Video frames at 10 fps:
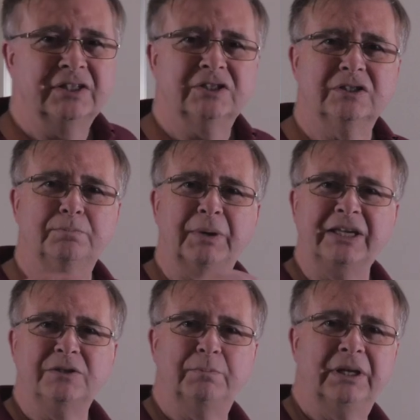the
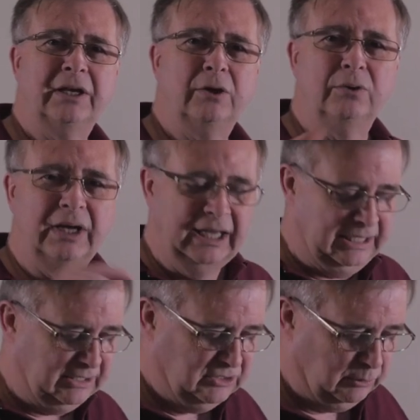space below
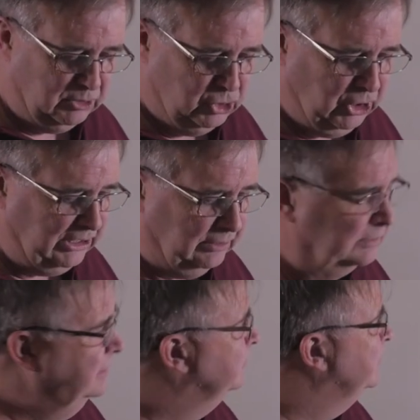A. So it's G.
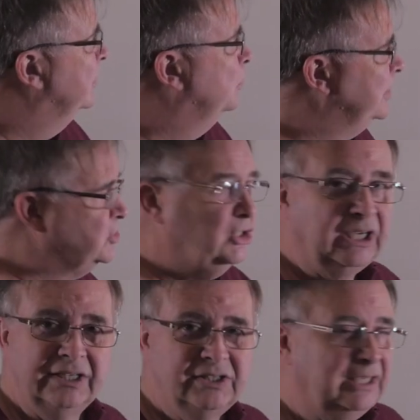Which
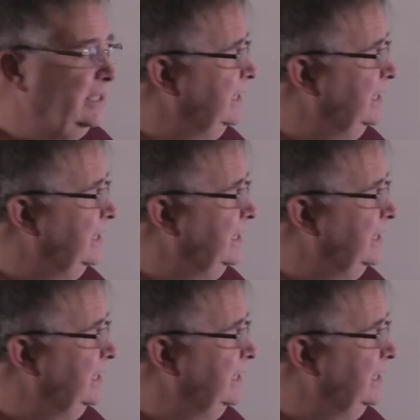G is it?